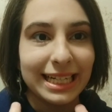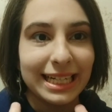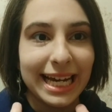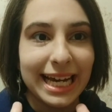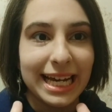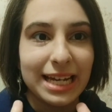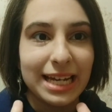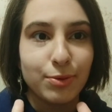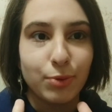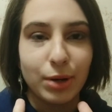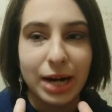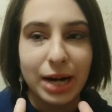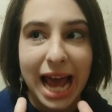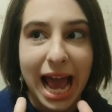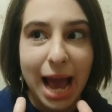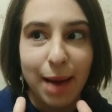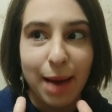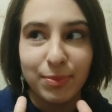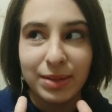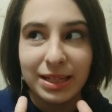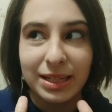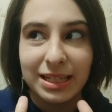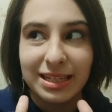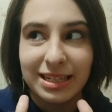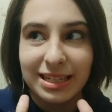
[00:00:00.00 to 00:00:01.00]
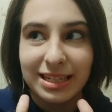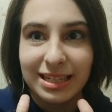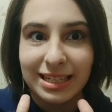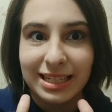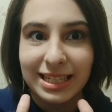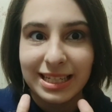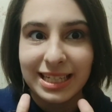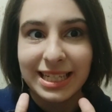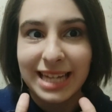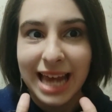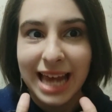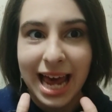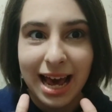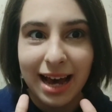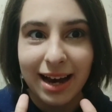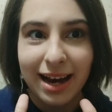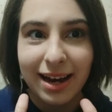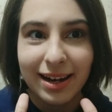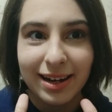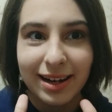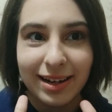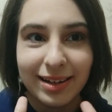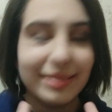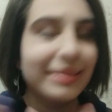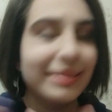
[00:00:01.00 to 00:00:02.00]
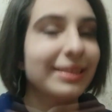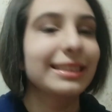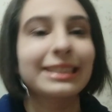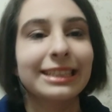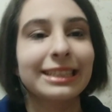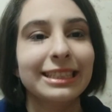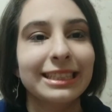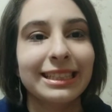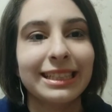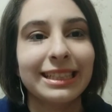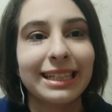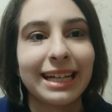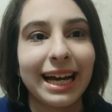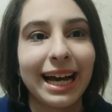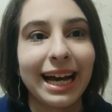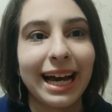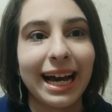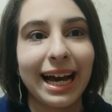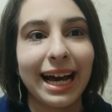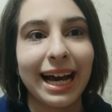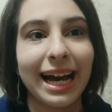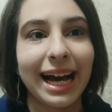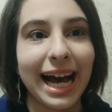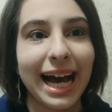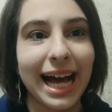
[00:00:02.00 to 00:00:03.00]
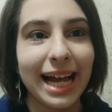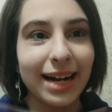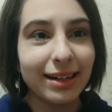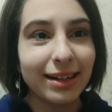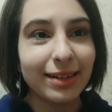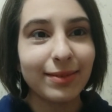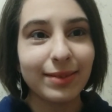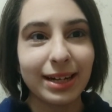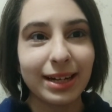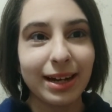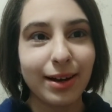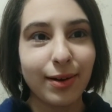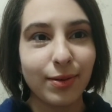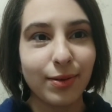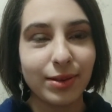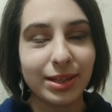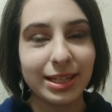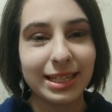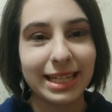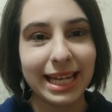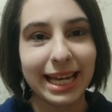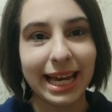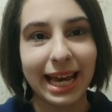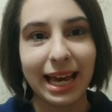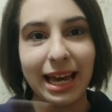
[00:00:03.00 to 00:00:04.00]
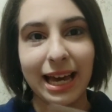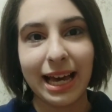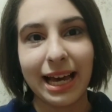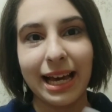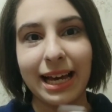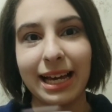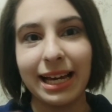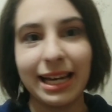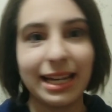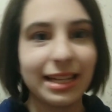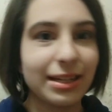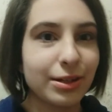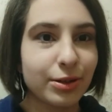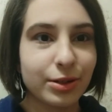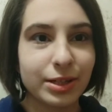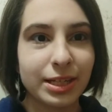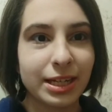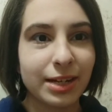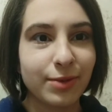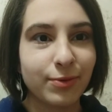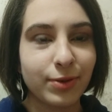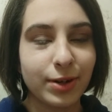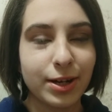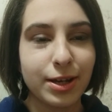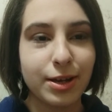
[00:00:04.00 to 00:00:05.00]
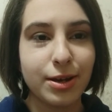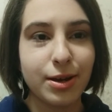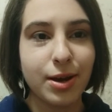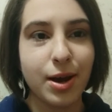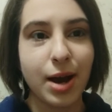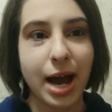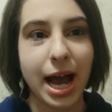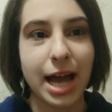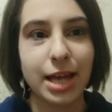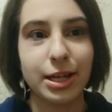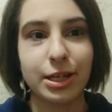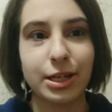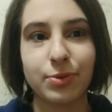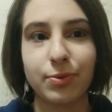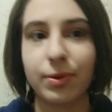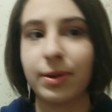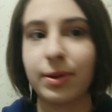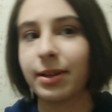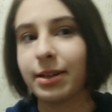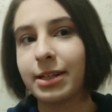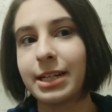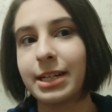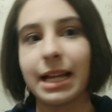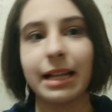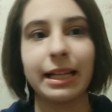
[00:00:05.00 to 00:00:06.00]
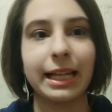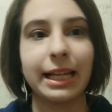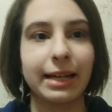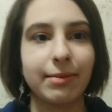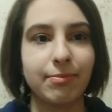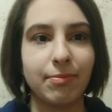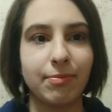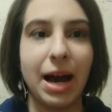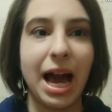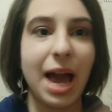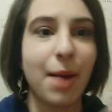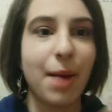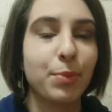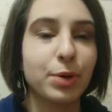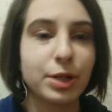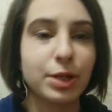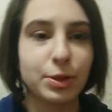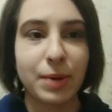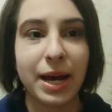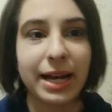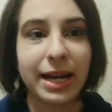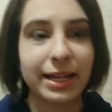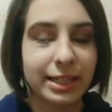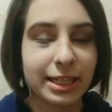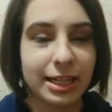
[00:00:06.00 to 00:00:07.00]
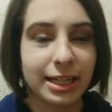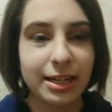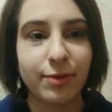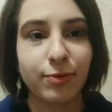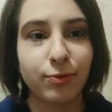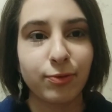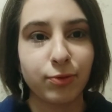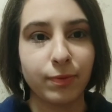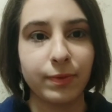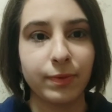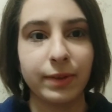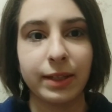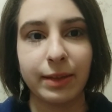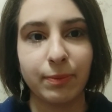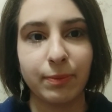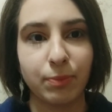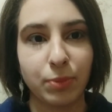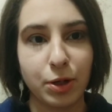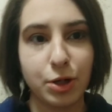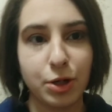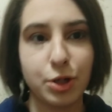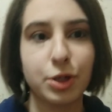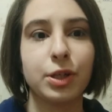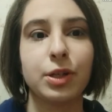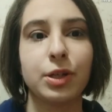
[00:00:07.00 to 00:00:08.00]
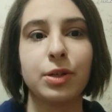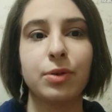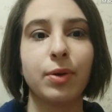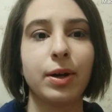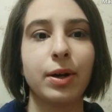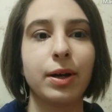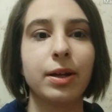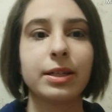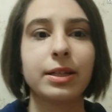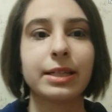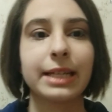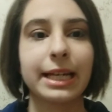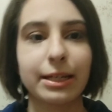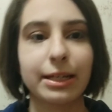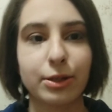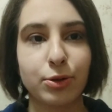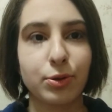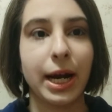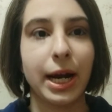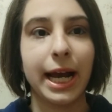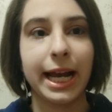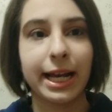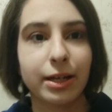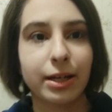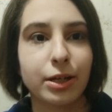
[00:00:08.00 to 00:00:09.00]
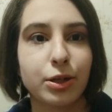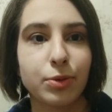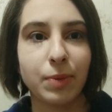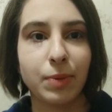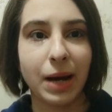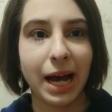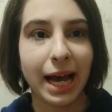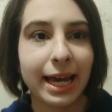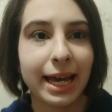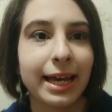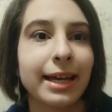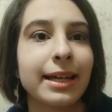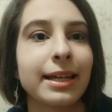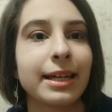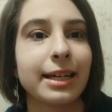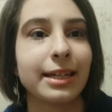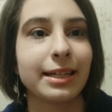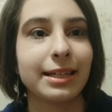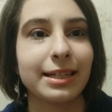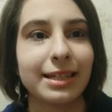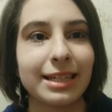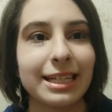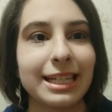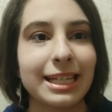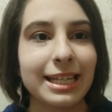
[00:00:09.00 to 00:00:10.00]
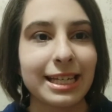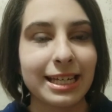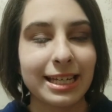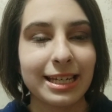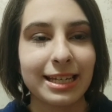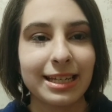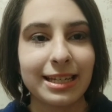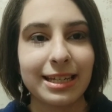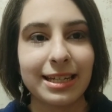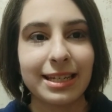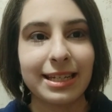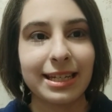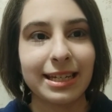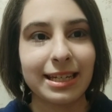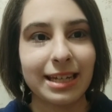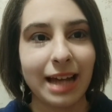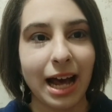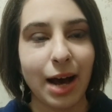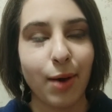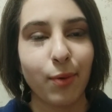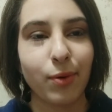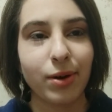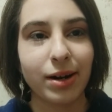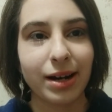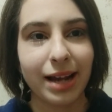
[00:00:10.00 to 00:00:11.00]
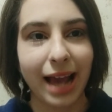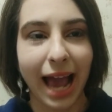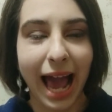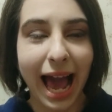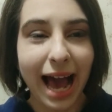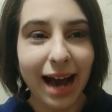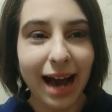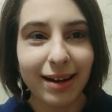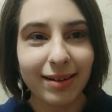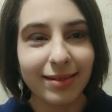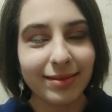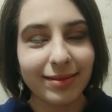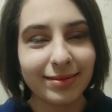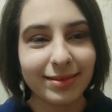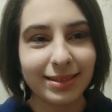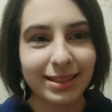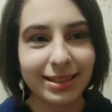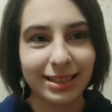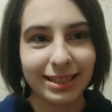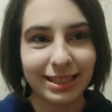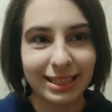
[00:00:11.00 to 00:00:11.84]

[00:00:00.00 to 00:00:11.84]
and what happened. So, I don't even know if this is interesting for you. I just wanted to tell my perspective from the person who was trying to buy it and did not work out.